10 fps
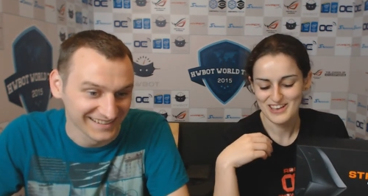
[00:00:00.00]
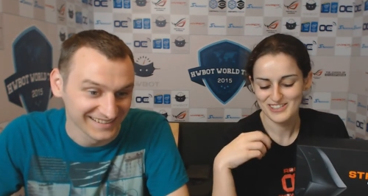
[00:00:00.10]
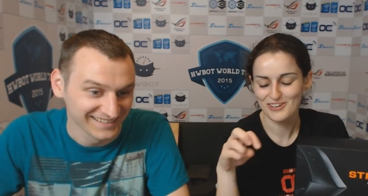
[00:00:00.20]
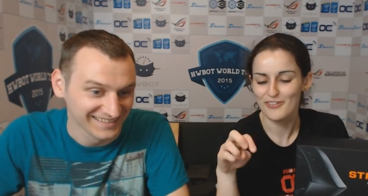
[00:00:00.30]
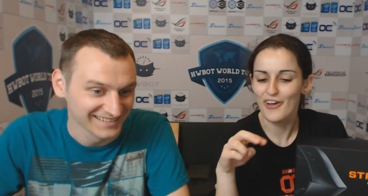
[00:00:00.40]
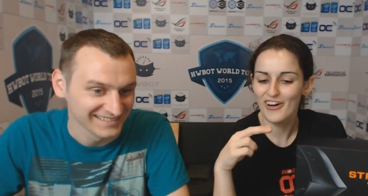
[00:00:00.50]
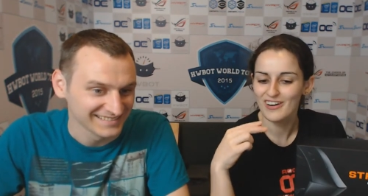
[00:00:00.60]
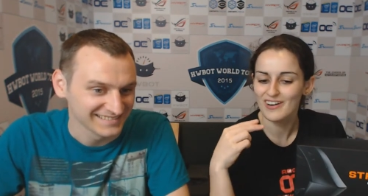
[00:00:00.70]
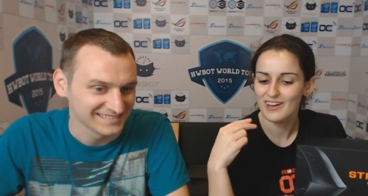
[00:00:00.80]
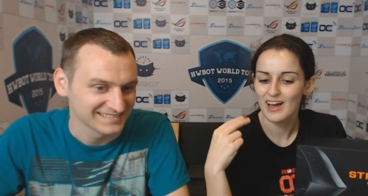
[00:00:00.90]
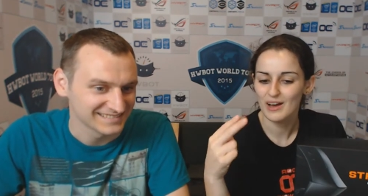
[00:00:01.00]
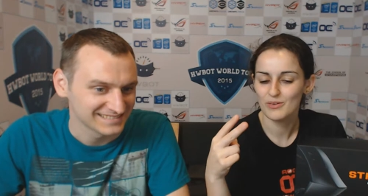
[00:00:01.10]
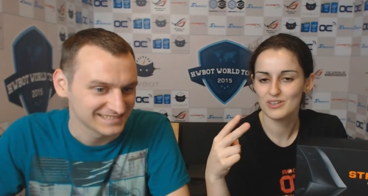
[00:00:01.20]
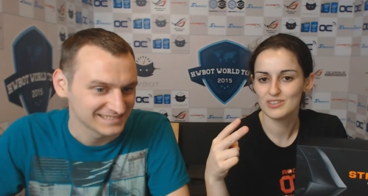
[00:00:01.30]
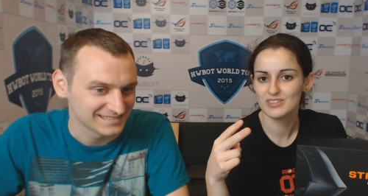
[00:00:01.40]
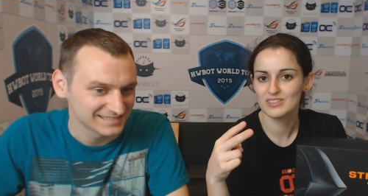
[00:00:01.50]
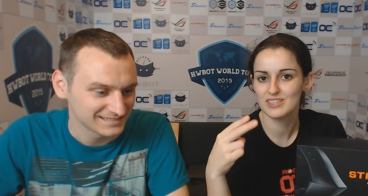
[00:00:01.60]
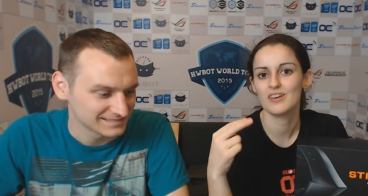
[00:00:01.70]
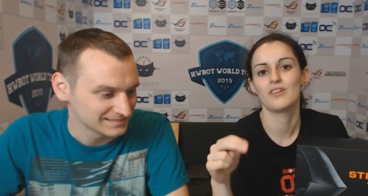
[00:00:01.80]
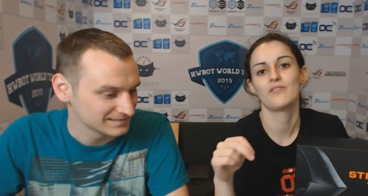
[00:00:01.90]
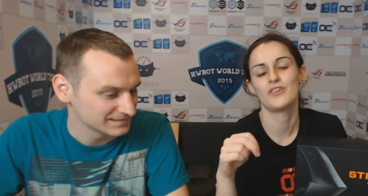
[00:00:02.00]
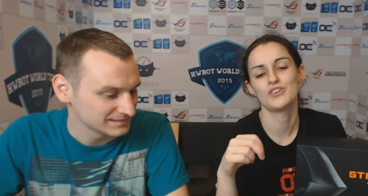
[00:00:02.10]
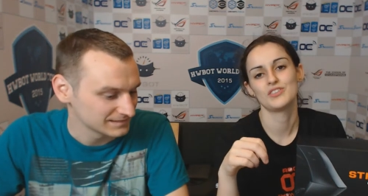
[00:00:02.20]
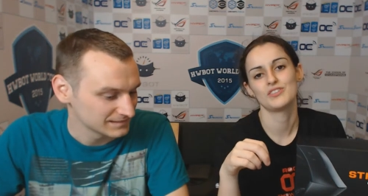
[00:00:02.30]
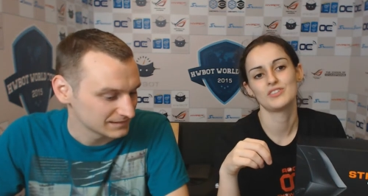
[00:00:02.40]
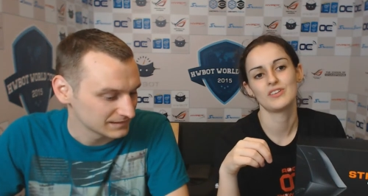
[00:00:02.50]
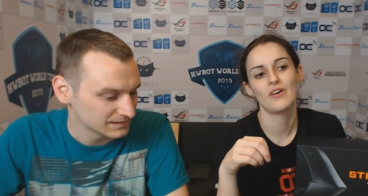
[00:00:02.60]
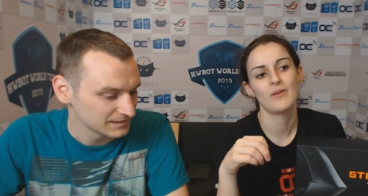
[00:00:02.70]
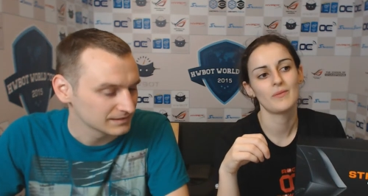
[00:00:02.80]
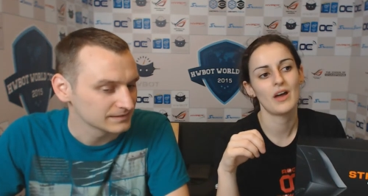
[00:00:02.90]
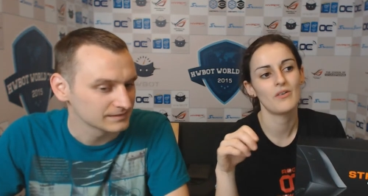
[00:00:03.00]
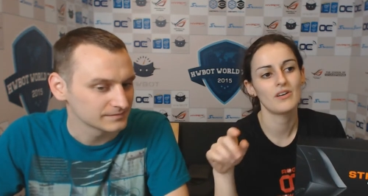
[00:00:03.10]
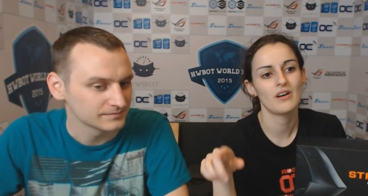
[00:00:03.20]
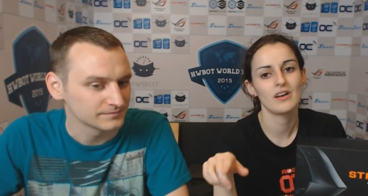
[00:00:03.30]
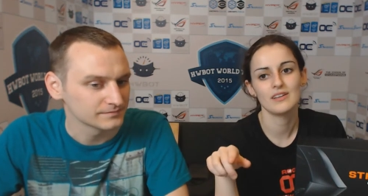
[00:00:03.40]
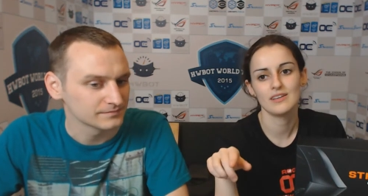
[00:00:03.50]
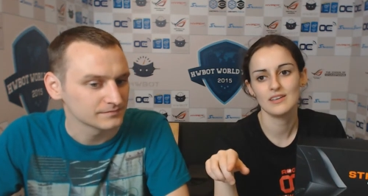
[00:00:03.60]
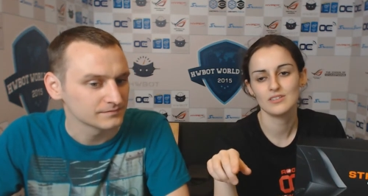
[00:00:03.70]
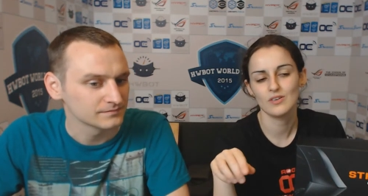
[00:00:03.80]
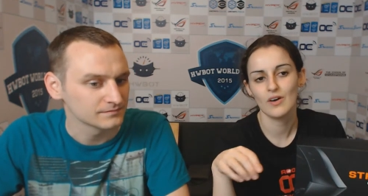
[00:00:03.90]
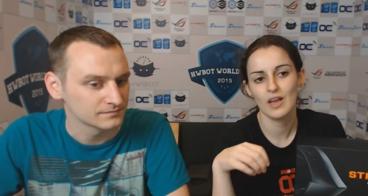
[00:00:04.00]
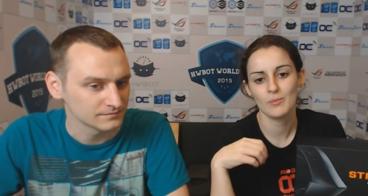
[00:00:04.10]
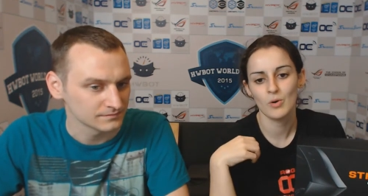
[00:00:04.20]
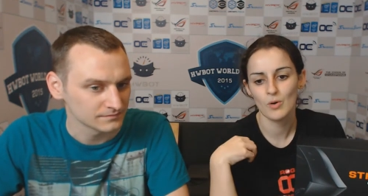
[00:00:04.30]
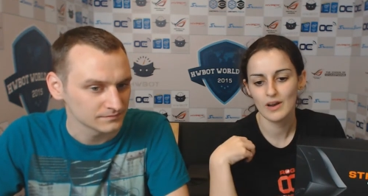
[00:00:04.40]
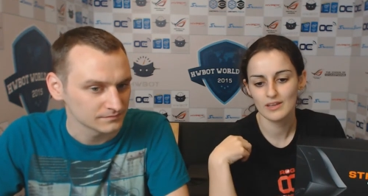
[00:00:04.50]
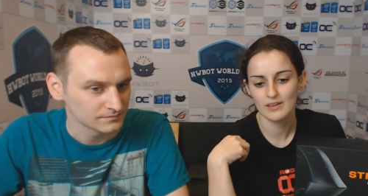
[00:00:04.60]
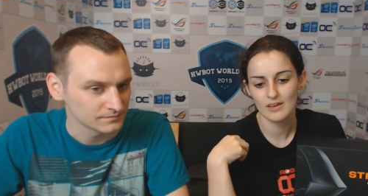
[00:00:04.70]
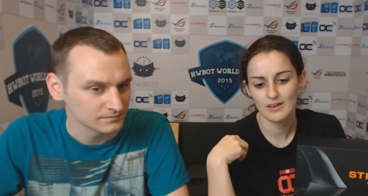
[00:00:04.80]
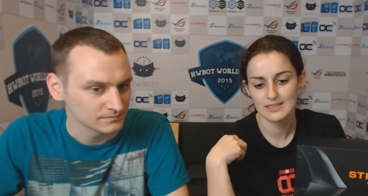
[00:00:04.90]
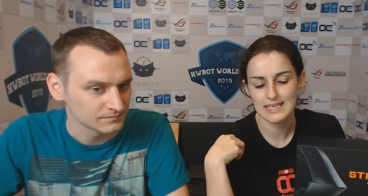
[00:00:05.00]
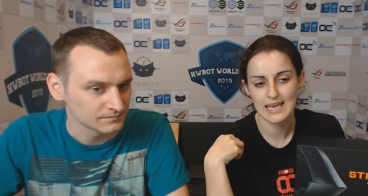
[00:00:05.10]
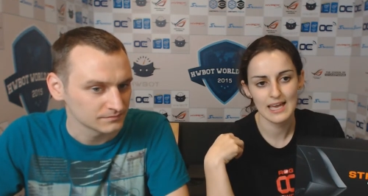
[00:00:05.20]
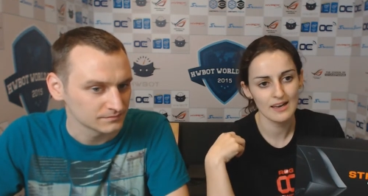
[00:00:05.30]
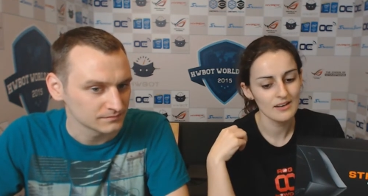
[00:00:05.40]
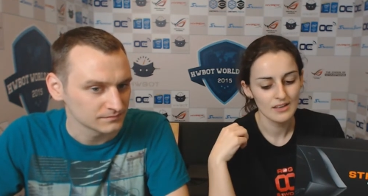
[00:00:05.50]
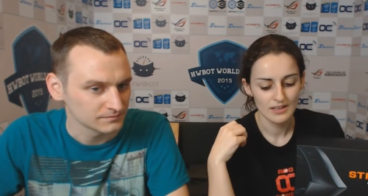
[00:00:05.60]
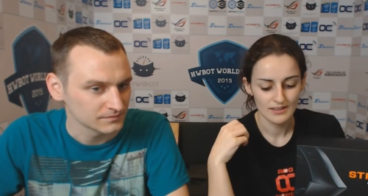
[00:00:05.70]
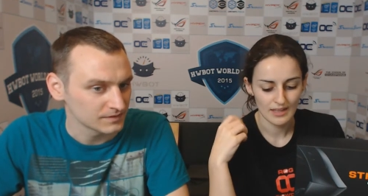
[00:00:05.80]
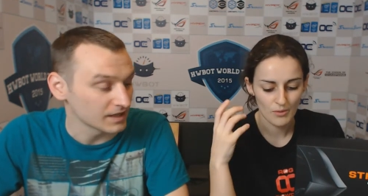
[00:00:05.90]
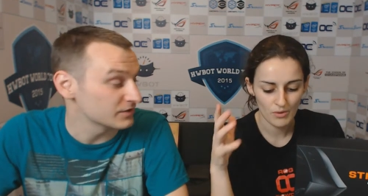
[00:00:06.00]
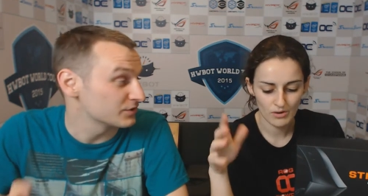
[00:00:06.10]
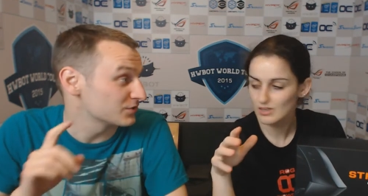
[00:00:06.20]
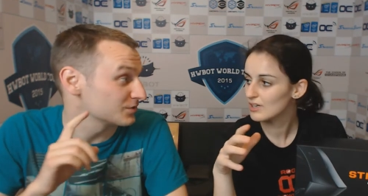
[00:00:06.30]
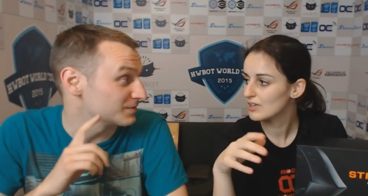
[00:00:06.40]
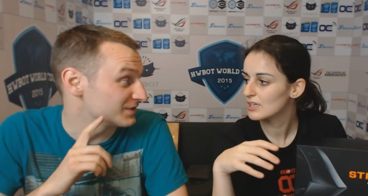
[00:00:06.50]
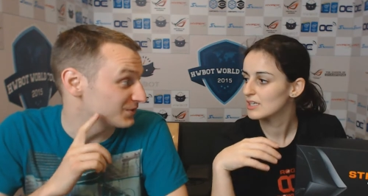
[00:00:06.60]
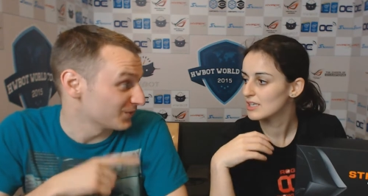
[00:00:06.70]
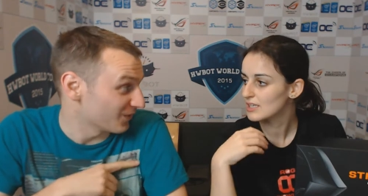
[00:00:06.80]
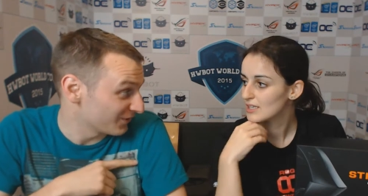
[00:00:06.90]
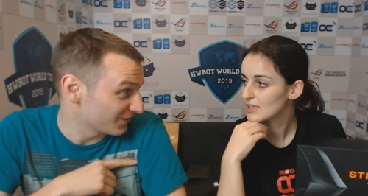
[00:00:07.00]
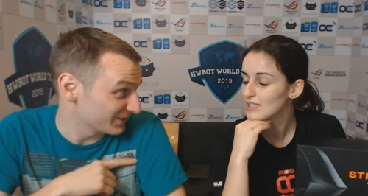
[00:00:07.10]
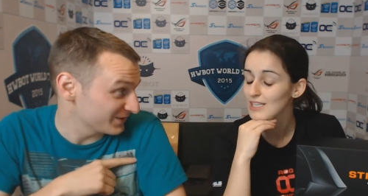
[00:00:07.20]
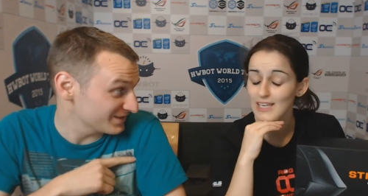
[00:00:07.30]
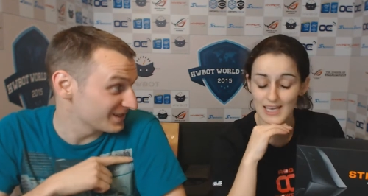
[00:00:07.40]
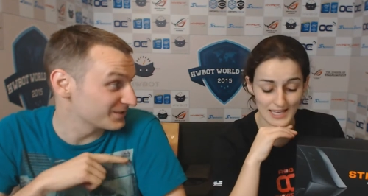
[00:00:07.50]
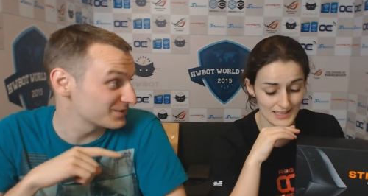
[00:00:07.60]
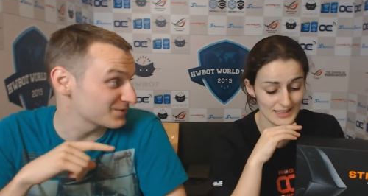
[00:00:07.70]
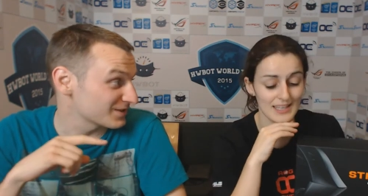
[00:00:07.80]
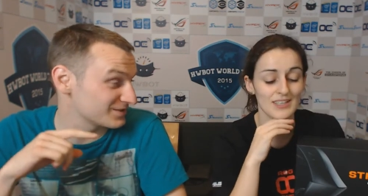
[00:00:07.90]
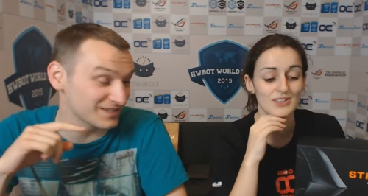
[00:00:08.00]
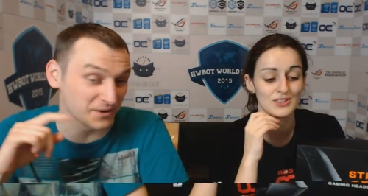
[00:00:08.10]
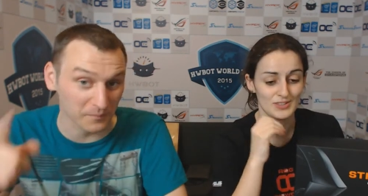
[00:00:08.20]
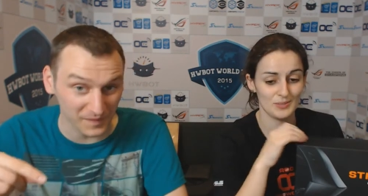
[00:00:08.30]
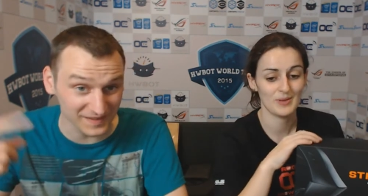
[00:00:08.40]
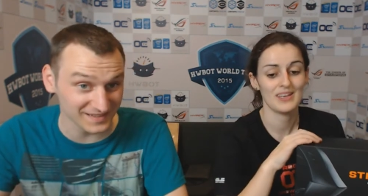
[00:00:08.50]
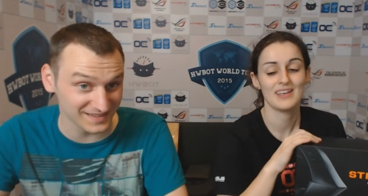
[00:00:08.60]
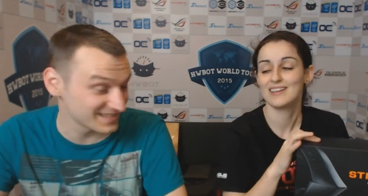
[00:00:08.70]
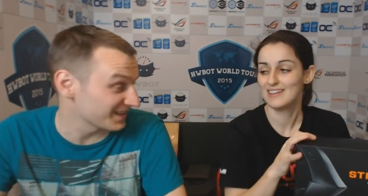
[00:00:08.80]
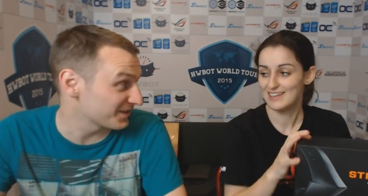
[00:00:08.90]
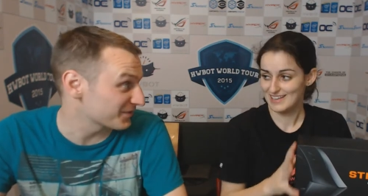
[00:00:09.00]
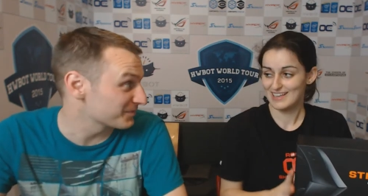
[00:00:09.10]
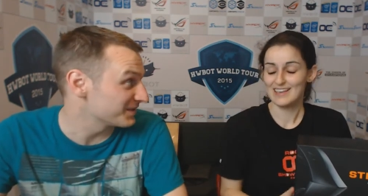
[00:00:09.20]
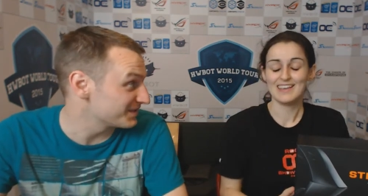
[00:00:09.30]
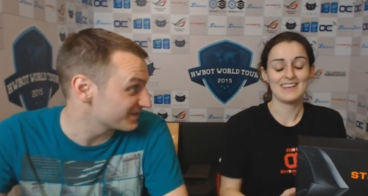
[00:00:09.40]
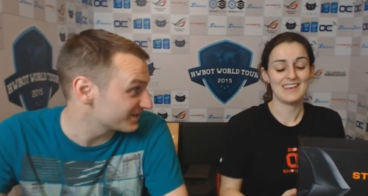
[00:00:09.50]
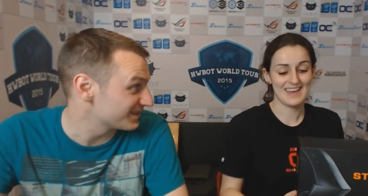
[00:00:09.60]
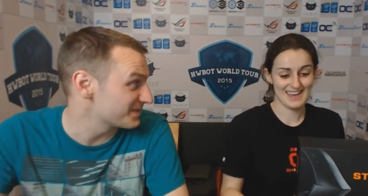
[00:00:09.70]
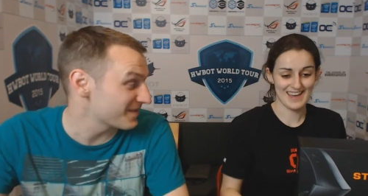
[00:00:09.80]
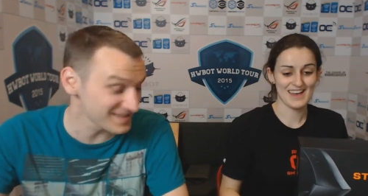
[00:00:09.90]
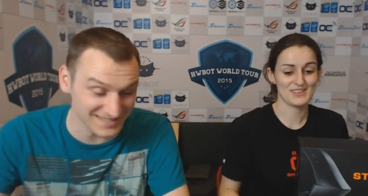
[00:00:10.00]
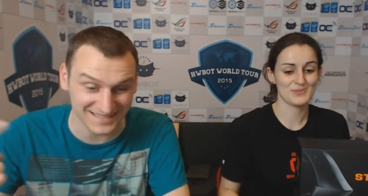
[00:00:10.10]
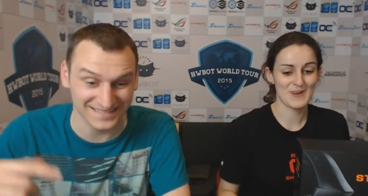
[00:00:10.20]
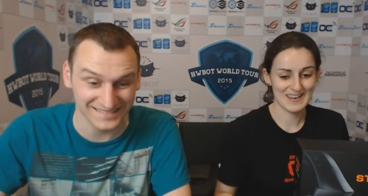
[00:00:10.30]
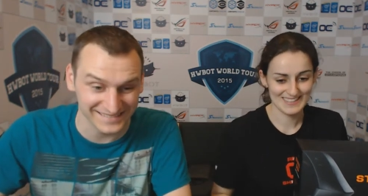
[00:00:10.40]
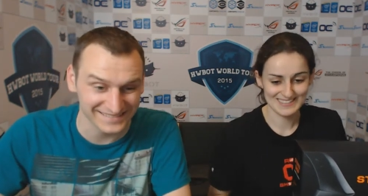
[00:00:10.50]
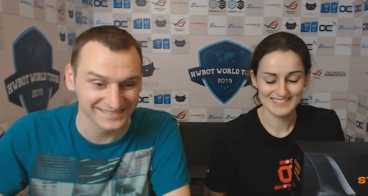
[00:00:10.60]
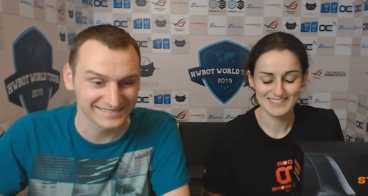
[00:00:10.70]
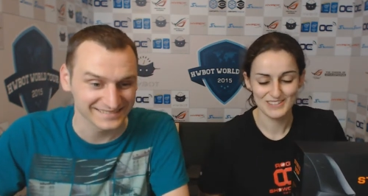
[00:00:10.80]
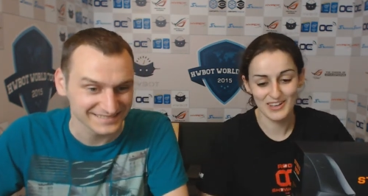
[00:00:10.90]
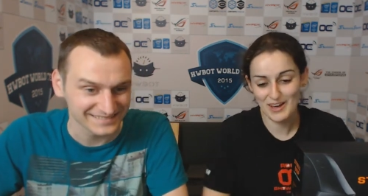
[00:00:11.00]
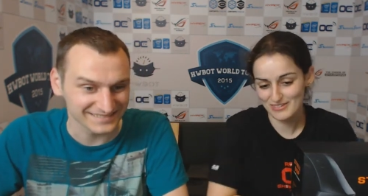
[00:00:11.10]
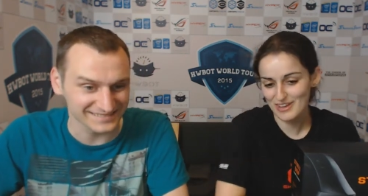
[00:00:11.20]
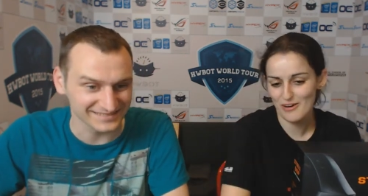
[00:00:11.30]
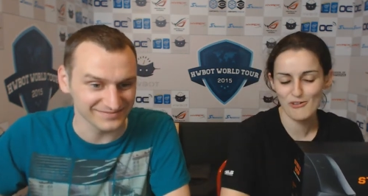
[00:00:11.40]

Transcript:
Speaker 1: so we are our second version, so our R&D, so Elmore and TL.
Speaker 2: That used to be two overclockers. Yes, they used to actually compete in these kind of competitions
Speaker 1: in the past. As well. So now they are